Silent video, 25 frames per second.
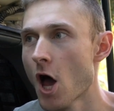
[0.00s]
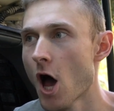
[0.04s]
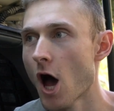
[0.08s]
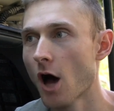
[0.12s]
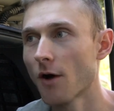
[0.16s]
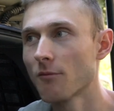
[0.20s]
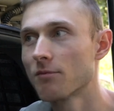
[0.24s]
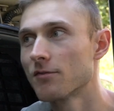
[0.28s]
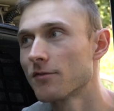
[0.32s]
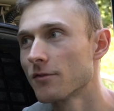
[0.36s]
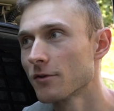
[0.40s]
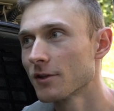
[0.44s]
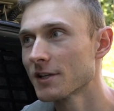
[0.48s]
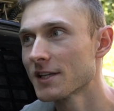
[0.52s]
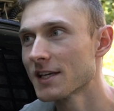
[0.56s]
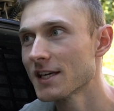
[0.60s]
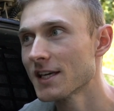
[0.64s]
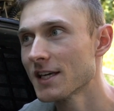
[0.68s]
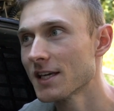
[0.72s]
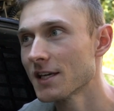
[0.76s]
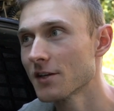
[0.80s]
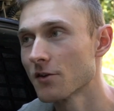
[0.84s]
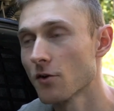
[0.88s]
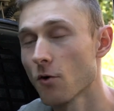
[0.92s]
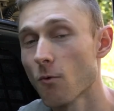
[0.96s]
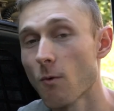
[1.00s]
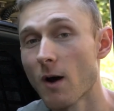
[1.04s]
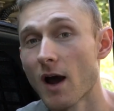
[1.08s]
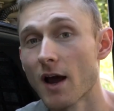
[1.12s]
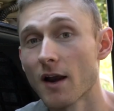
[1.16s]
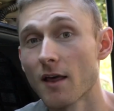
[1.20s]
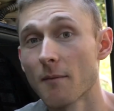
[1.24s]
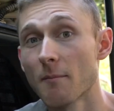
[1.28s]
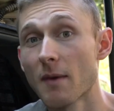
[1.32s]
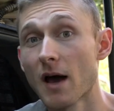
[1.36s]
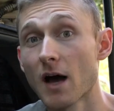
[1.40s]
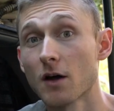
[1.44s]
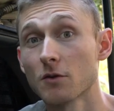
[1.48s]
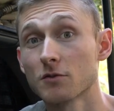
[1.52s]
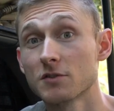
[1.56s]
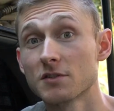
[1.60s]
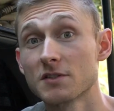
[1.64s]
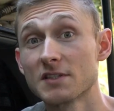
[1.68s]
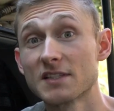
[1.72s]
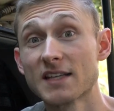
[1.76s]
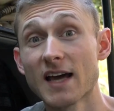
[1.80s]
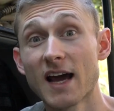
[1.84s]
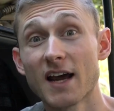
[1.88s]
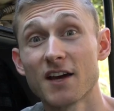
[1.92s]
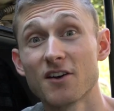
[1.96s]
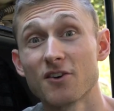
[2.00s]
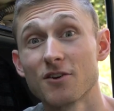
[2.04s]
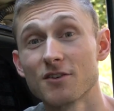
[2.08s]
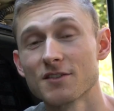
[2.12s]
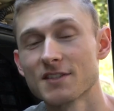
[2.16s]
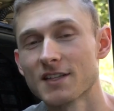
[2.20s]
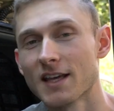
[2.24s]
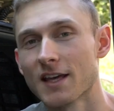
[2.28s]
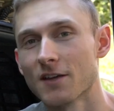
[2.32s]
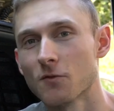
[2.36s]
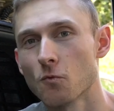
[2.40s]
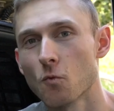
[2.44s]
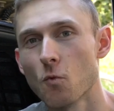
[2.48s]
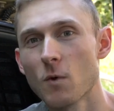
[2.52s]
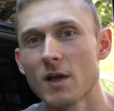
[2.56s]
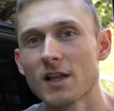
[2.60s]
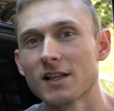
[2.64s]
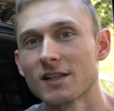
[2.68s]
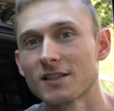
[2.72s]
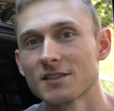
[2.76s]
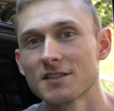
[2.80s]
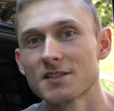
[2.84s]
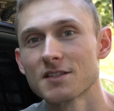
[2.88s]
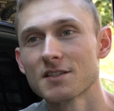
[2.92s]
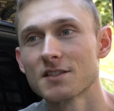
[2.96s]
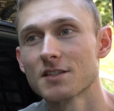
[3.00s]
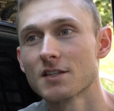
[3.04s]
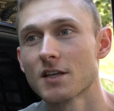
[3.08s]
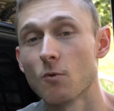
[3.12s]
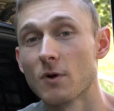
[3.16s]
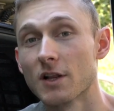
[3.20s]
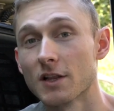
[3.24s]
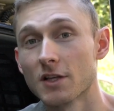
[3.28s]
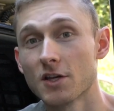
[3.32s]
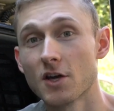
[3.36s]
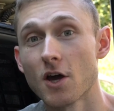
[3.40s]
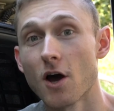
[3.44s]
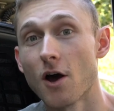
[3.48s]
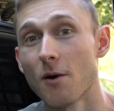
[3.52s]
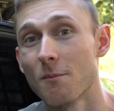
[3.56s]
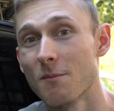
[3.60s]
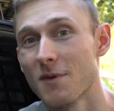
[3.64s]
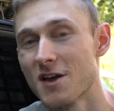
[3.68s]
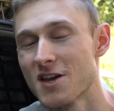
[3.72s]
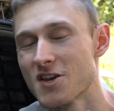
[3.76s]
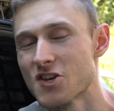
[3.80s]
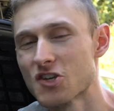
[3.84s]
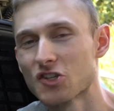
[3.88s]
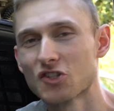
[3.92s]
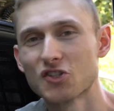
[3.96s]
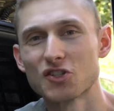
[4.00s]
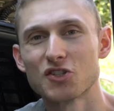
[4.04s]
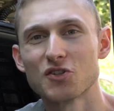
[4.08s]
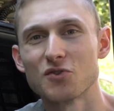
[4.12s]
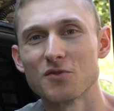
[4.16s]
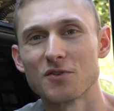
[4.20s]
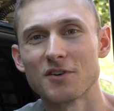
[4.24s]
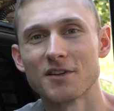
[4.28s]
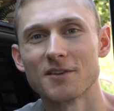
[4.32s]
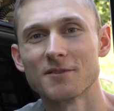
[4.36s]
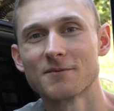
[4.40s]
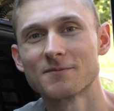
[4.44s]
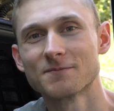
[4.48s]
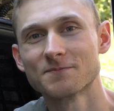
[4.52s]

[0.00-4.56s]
Hopefully the one about tires and wheels will come soon.